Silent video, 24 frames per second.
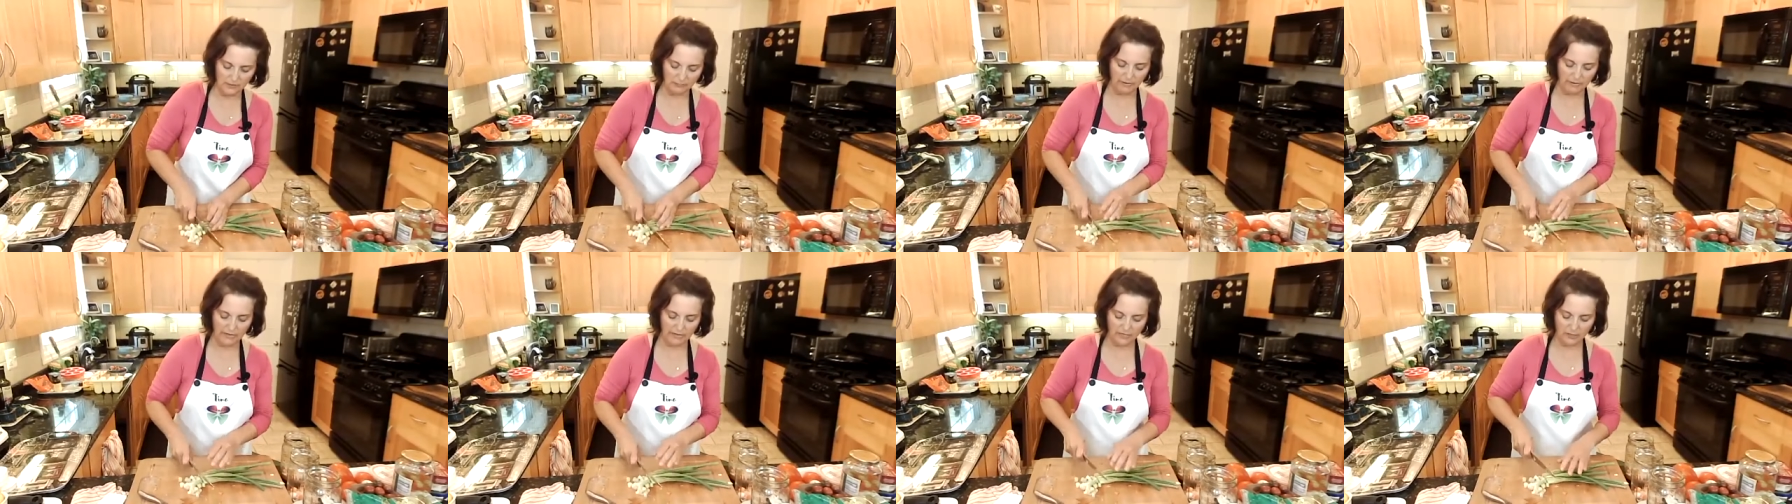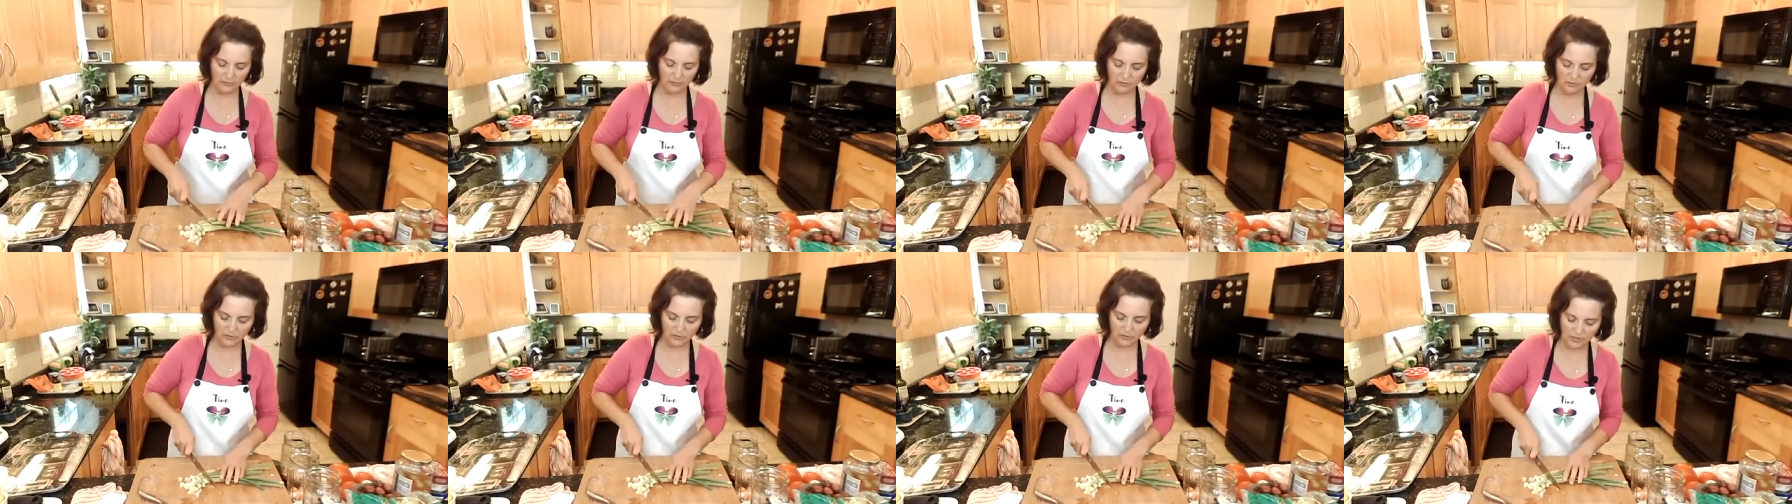My
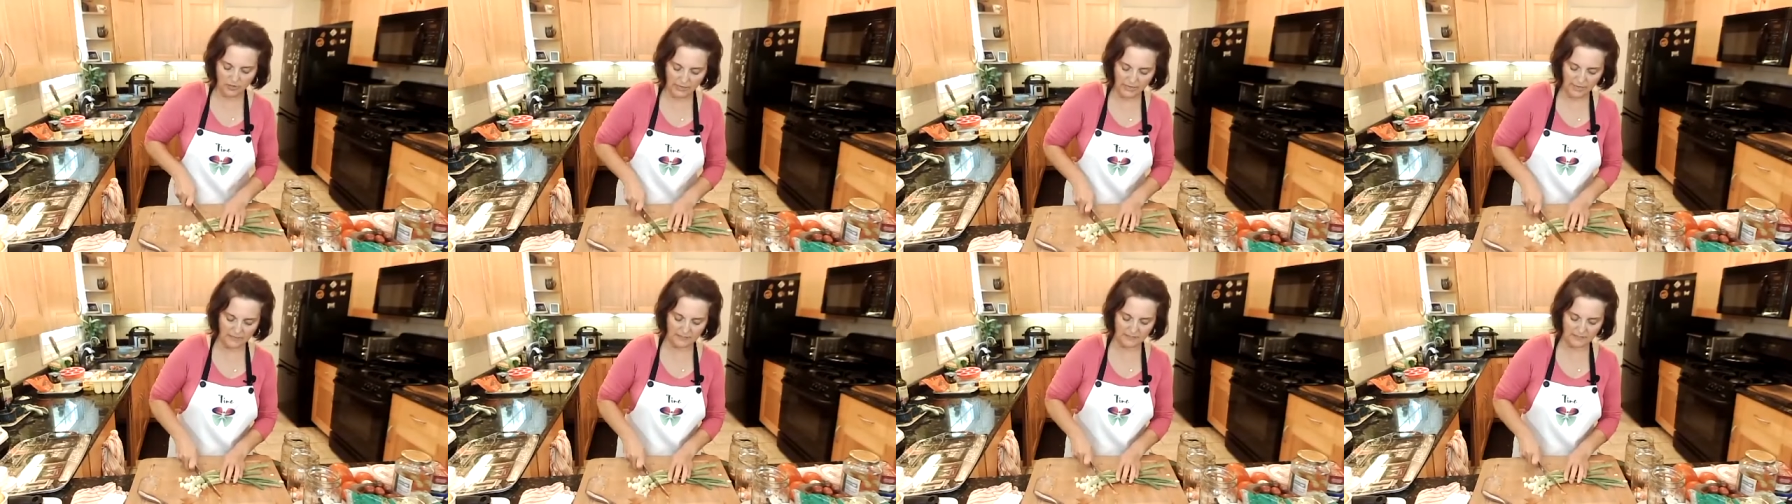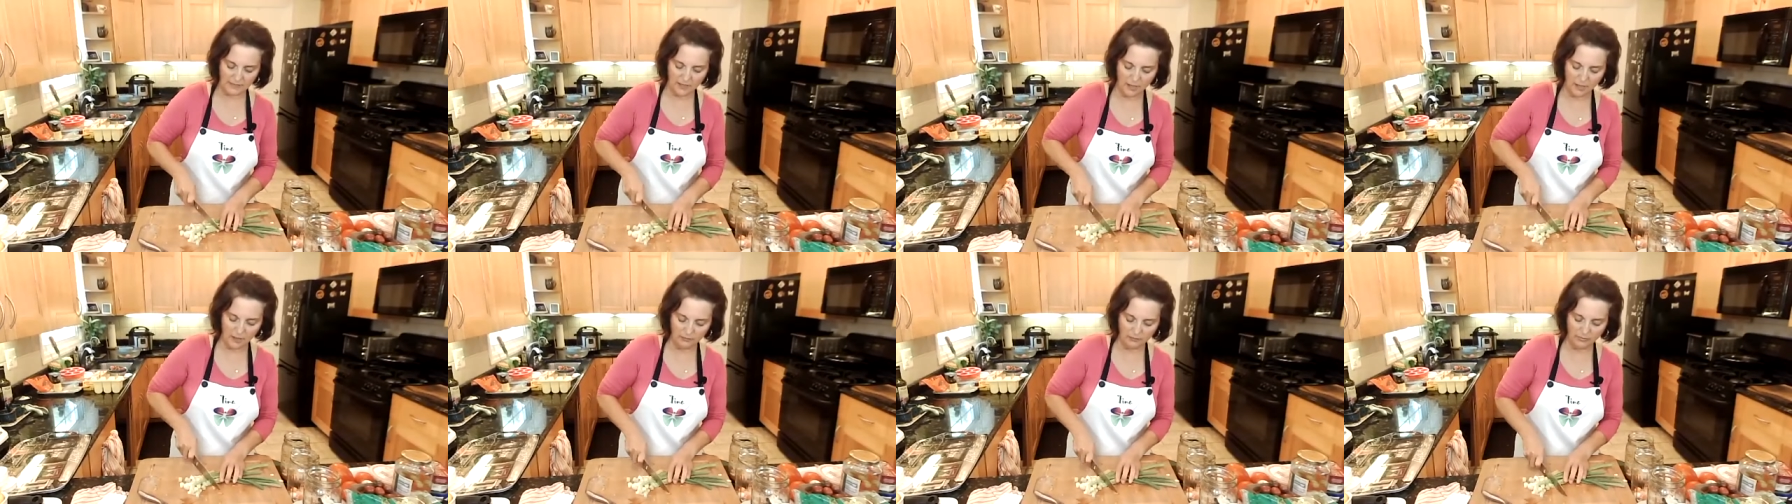community has a
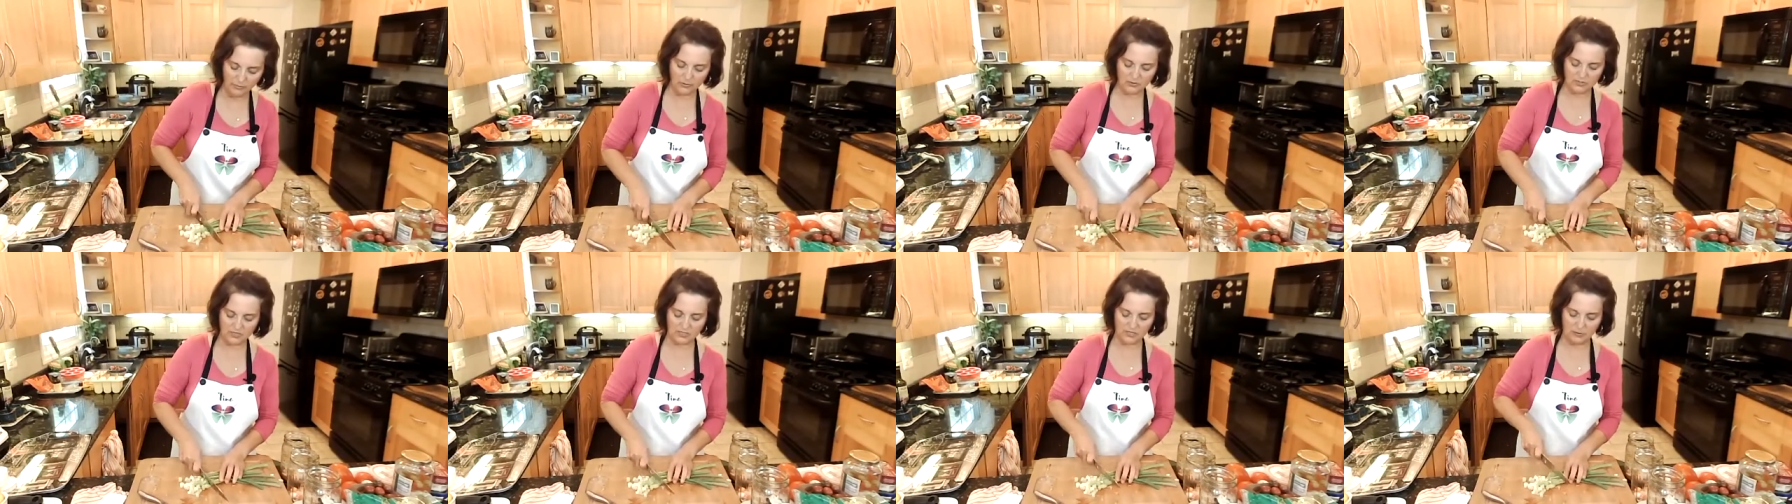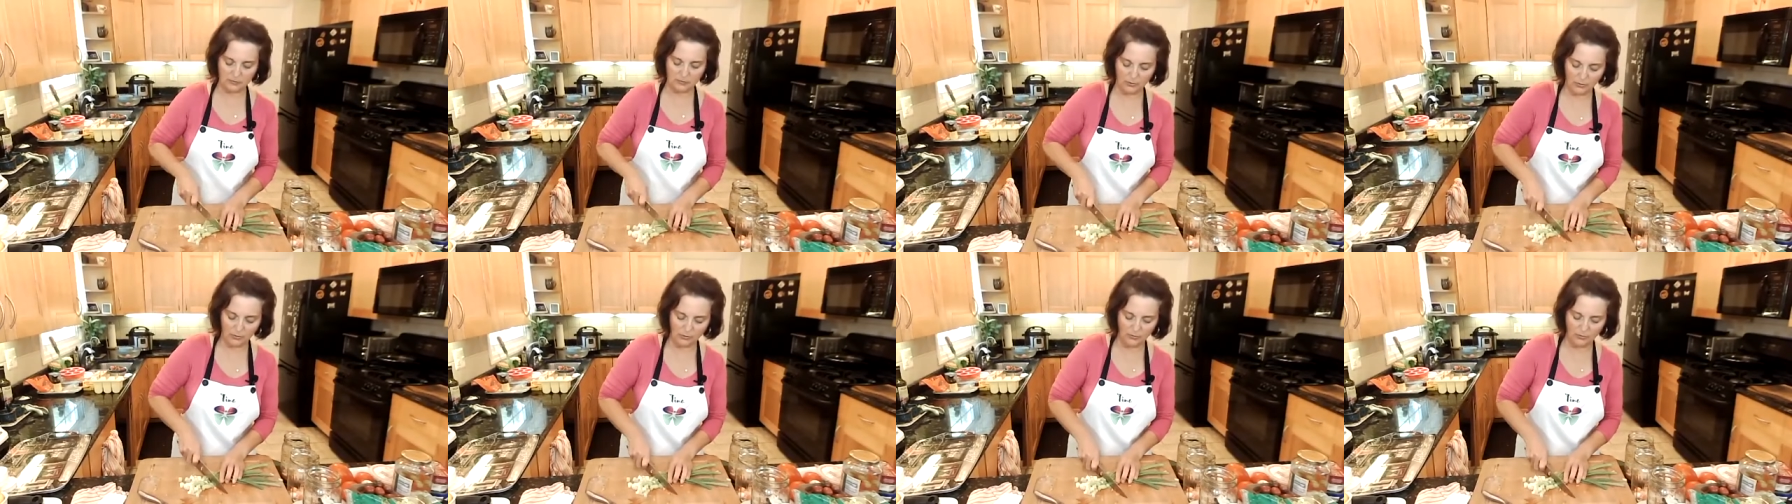
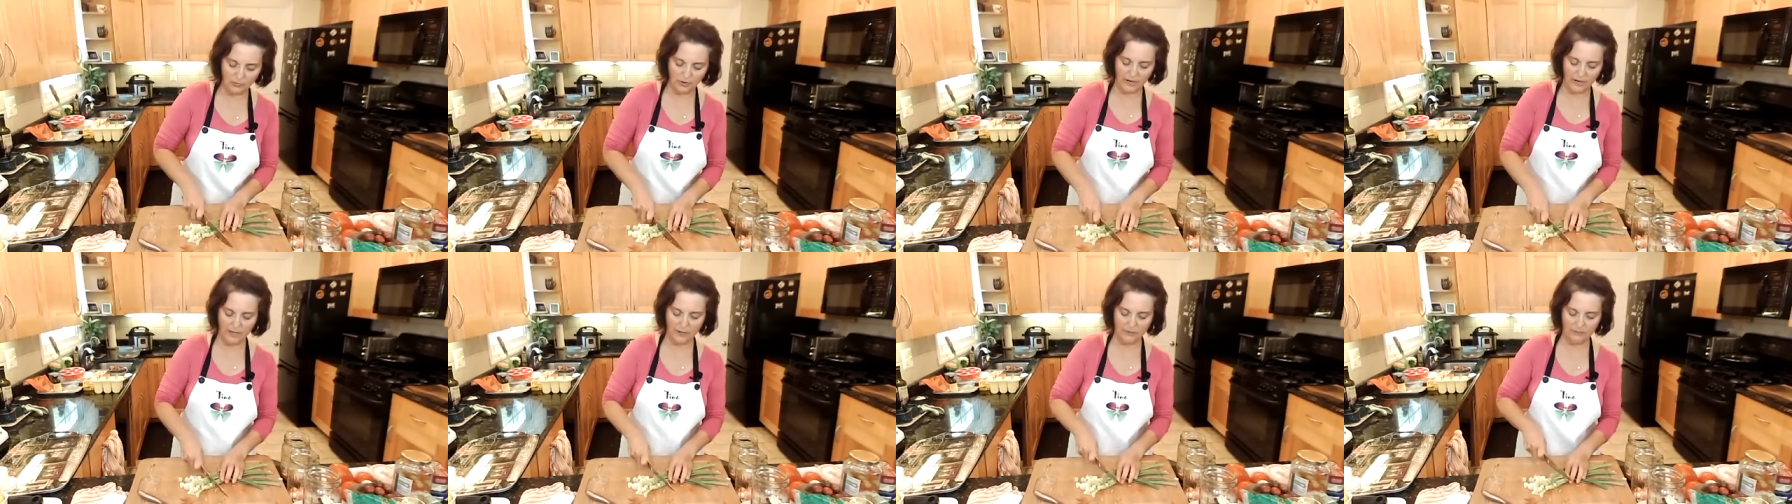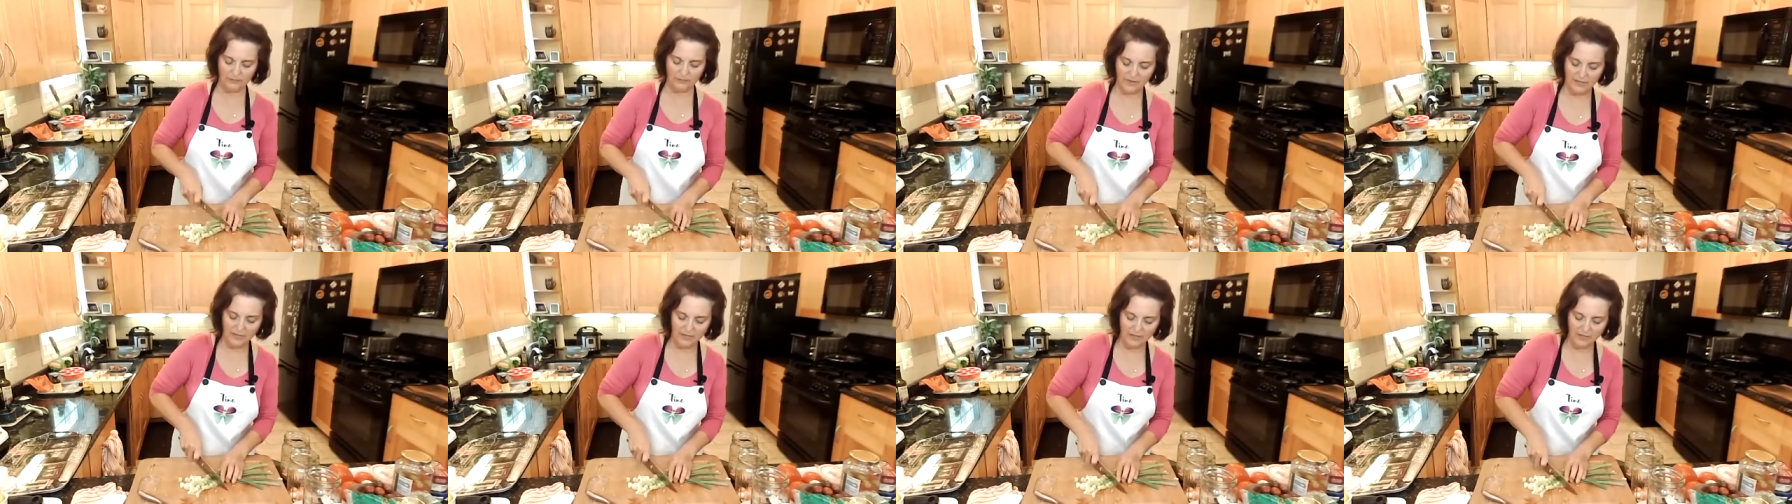composting program
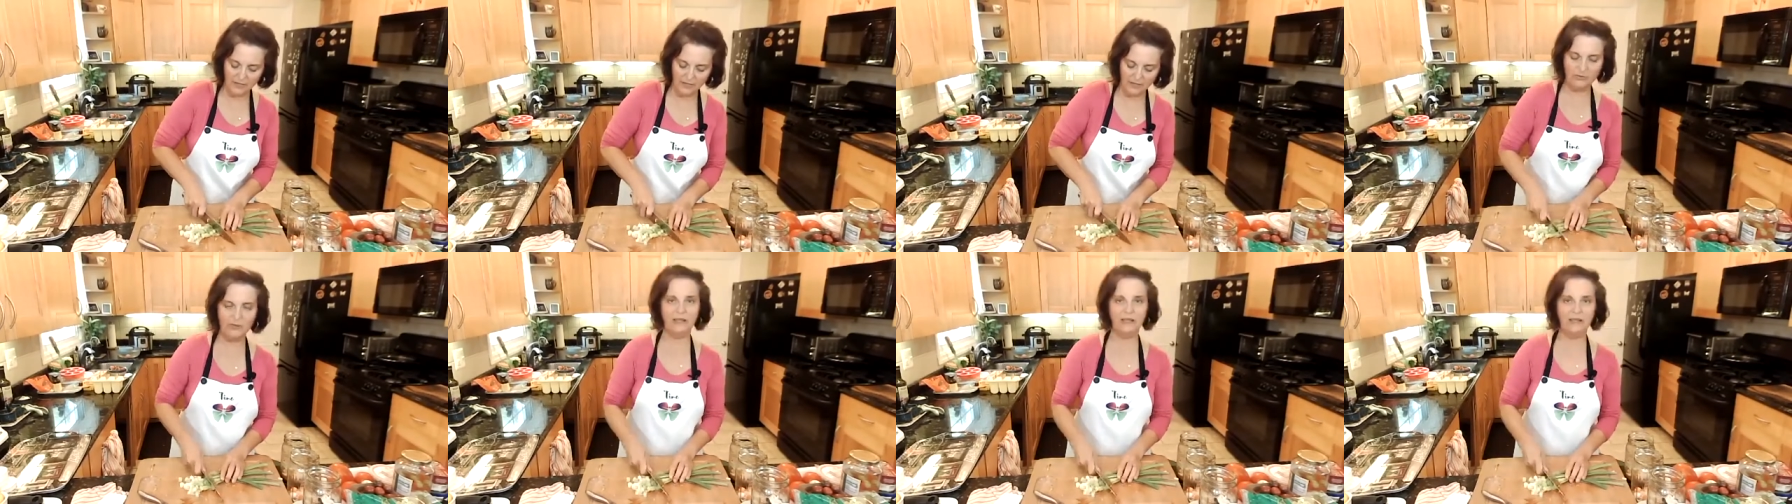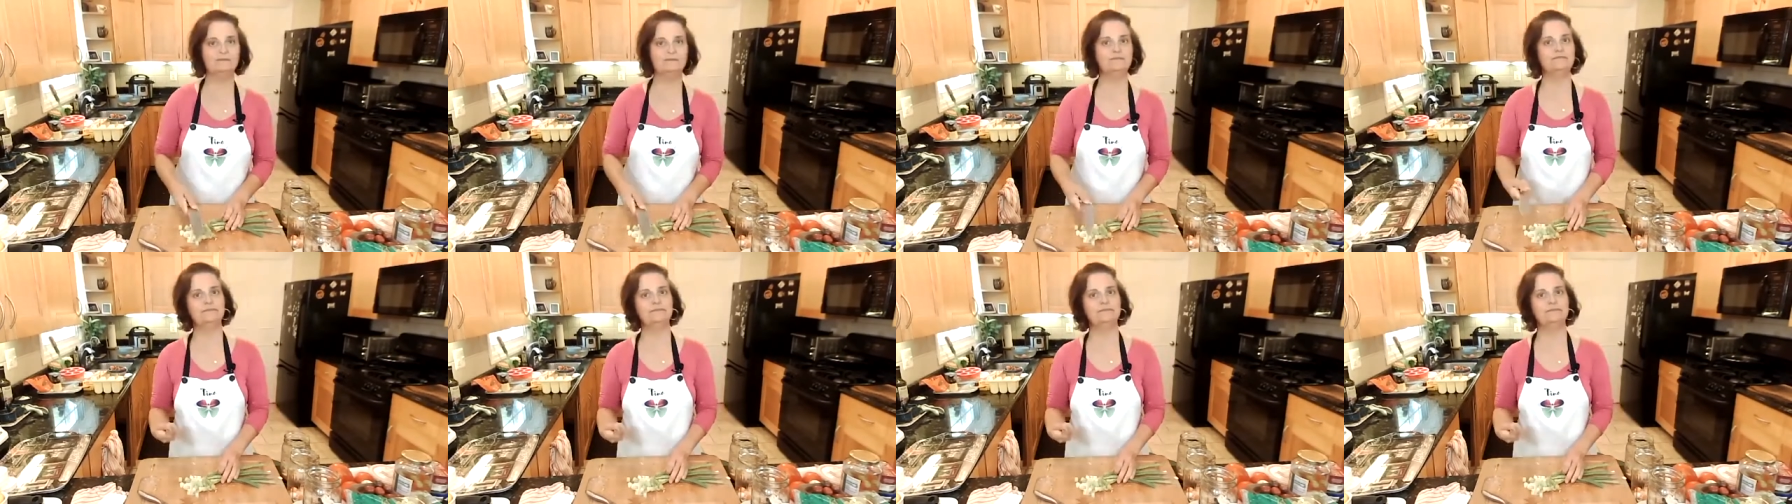that